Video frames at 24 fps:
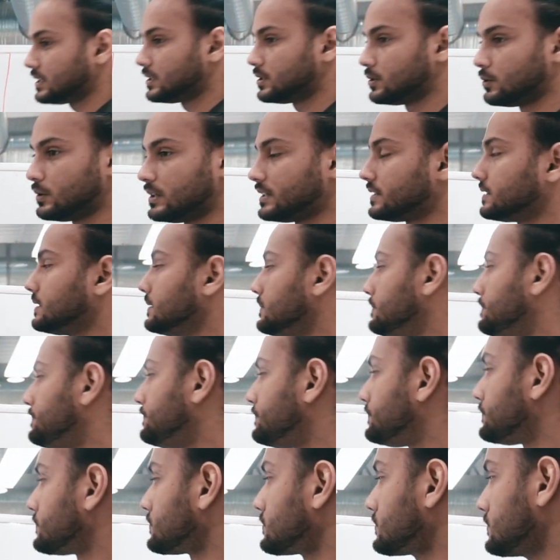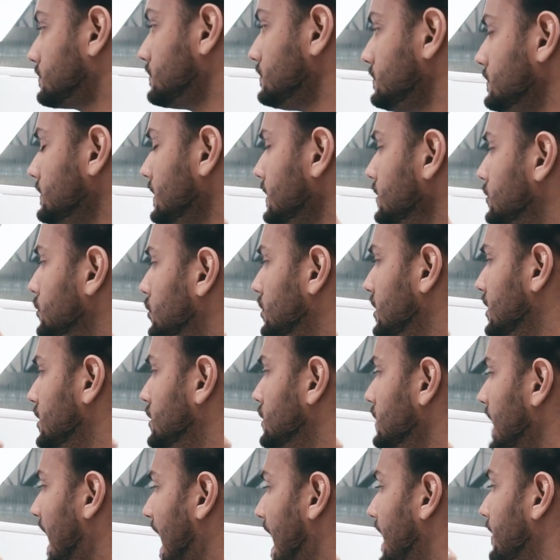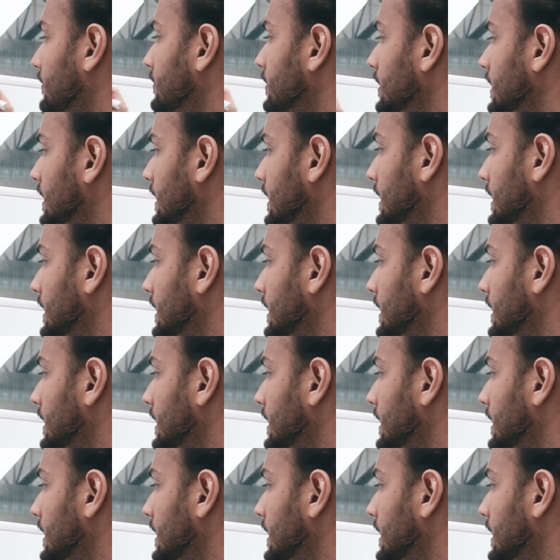to do is, you need to have